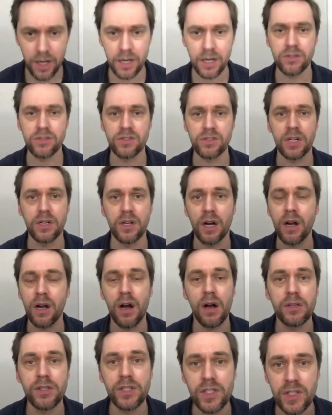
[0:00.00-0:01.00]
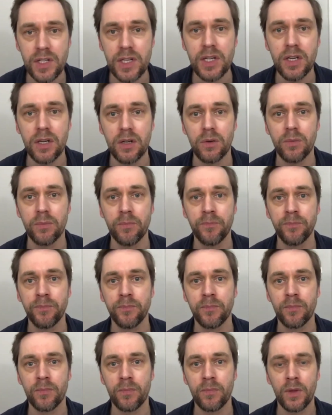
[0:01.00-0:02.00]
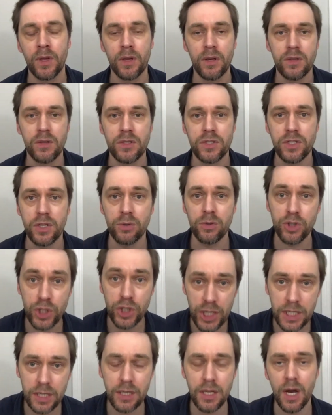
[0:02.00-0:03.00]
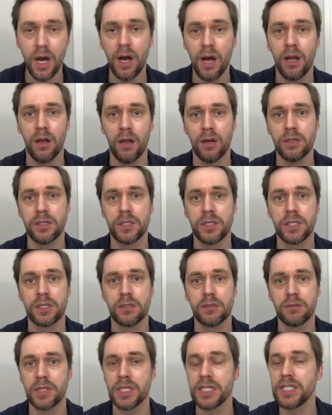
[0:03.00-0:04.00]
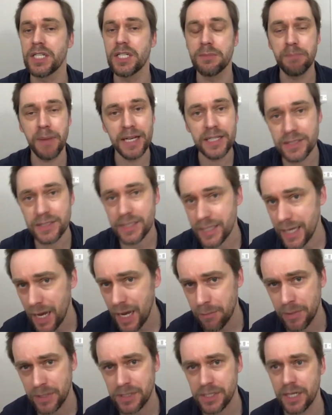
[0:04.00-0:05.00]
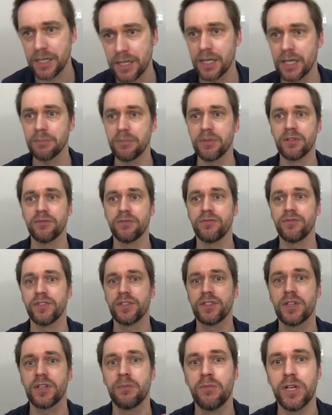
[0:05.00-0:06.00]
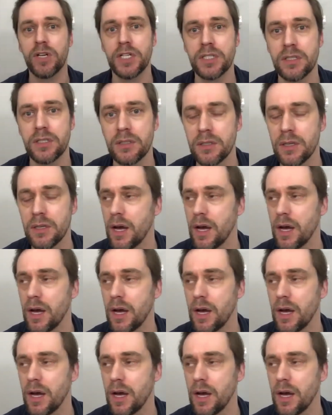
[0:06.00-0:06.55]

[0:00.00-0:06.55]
they just say, I can't see you. So cheat the eye lines. This is basic camera technique, but for some reason,